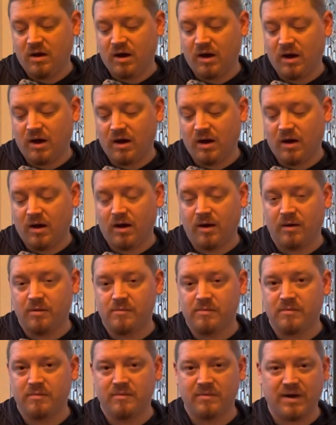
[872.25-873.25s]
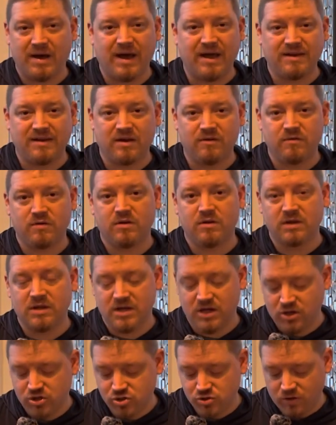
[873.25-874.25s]
I
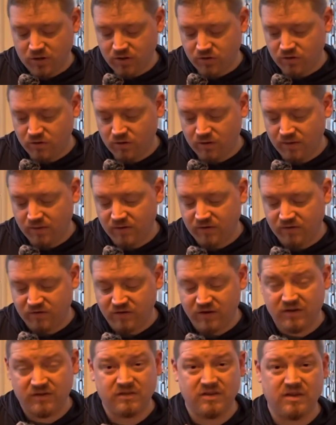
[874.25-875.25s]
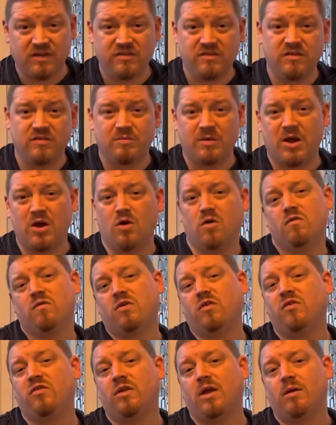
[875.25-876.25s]
definitely enjoy throwing this disc. This is my
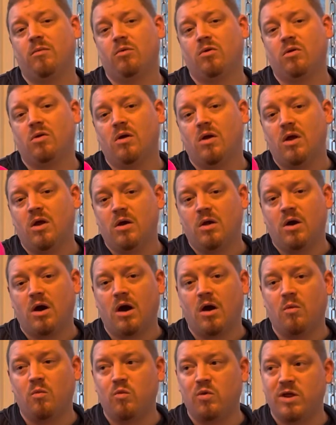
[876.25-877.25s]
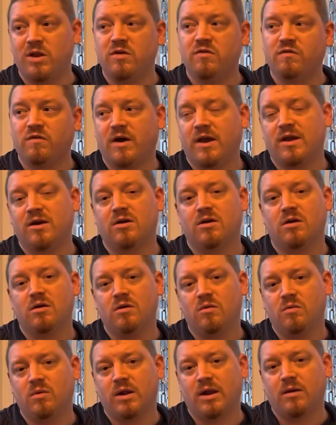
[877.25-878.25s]
overstable wind fighter
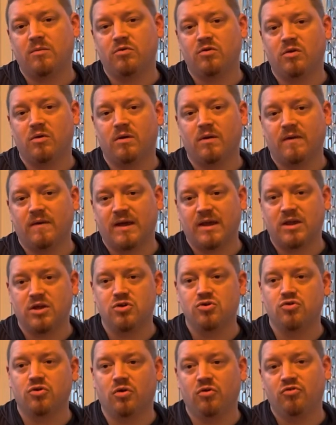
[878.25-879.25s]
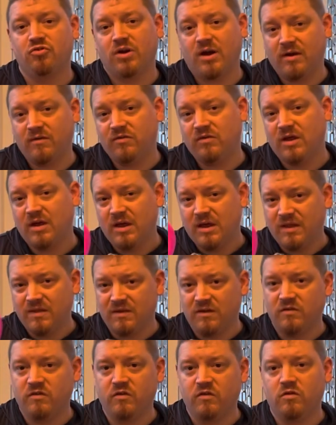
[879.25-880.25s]
when I'm throwing like control drives.
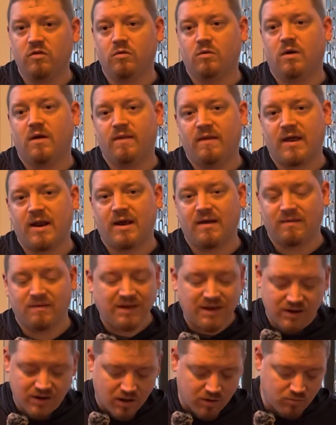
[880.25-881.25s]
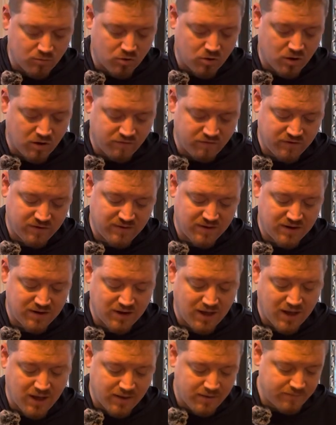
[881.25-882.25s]
This is the one that I lean on more often than
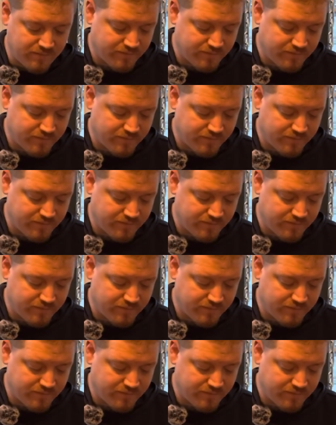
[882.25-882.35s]
not.